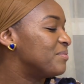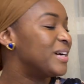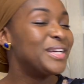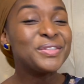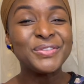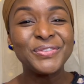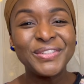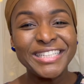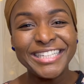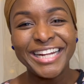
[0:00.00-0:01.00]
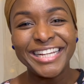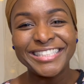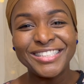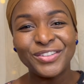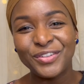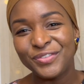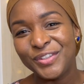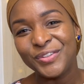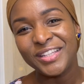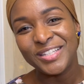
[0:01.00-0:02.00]
But it was really nice to
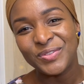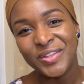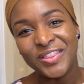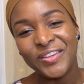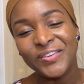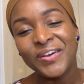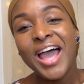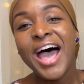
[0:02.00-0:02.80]
review these with you.